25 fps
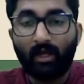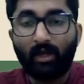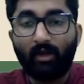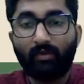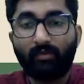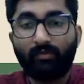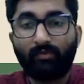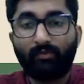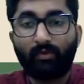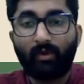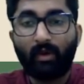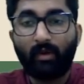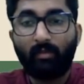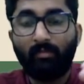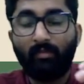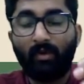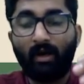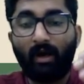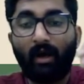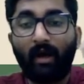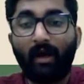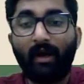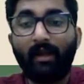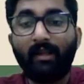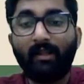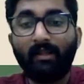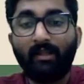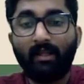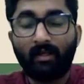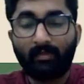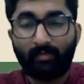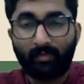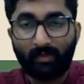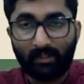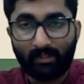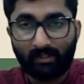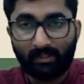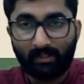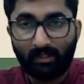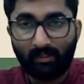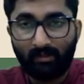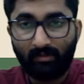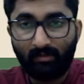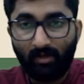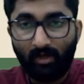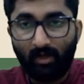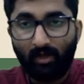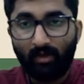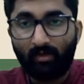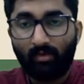from another person
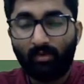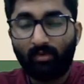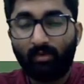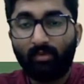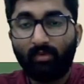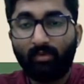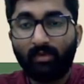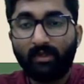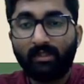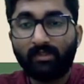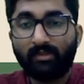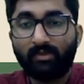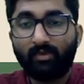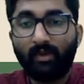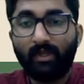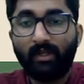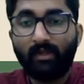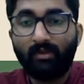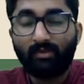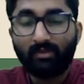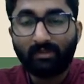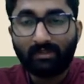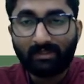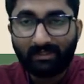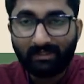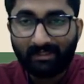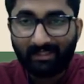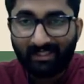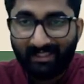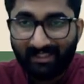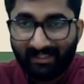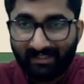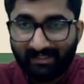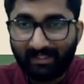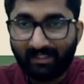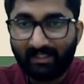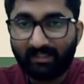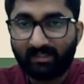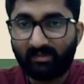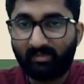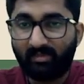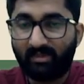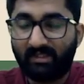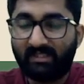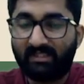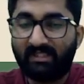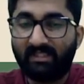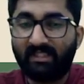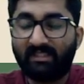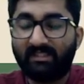who is going to seize his
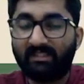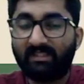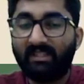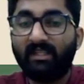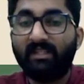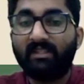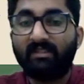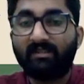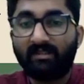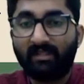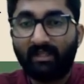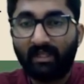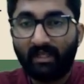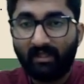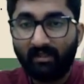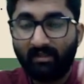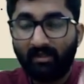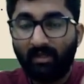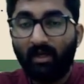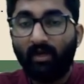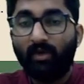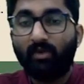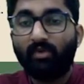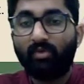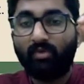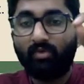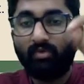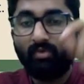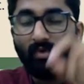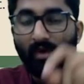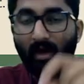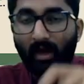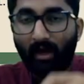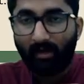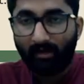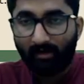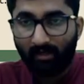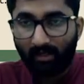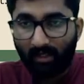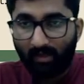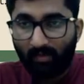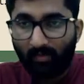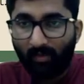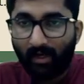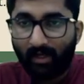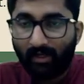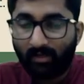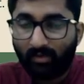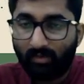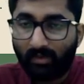business, then you are
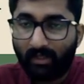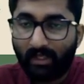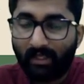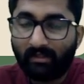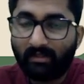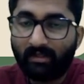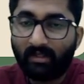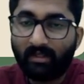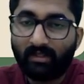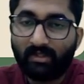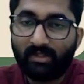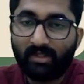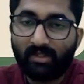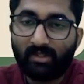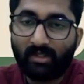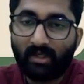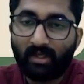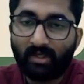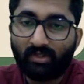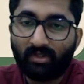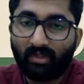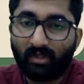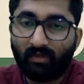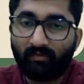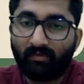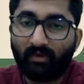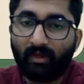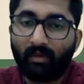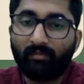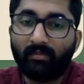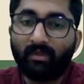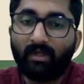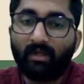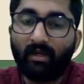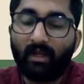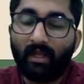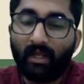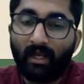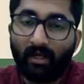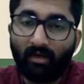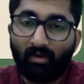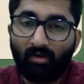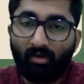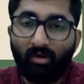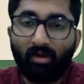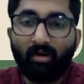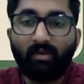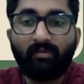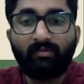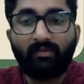required to take the registration from the date
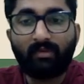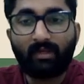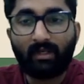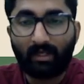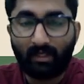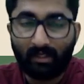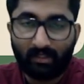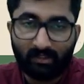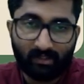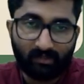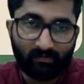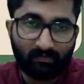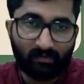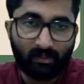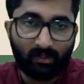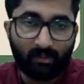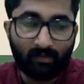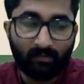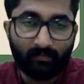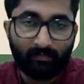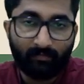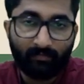of transfer.